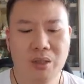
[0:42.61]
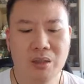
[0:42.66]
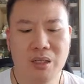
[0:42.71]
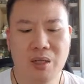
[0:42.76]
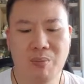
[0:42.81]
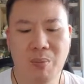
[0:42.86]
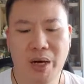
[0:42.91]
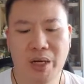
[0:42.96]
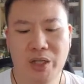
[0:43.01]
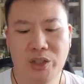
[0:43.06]

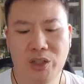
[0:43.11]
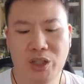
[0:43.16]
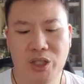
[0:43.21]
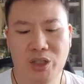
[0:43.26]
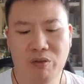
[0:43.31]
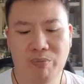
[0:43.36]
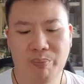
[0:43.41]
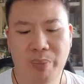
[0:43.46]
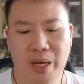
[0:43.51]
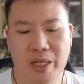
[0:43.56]
demand a
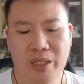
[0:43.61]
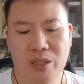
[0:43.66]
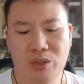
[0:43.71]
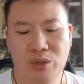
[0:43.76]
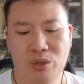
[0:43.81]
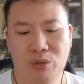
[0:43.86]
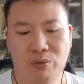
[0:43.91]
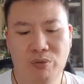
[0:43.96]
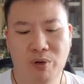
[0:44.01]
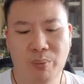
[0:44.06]
change of bad
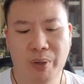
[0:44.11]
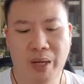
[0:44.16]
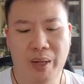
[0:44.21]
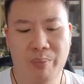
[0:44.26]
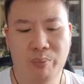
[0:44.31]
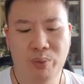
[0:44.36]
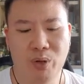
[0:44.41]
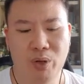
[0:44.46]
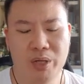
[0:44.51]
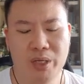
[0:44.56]
attitude from an
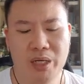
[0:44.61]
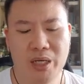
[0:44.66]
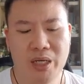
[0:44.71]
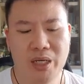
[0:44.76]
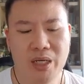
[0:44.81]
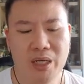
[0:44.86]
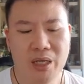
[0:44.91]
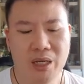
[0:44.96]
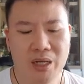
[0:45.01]
employee,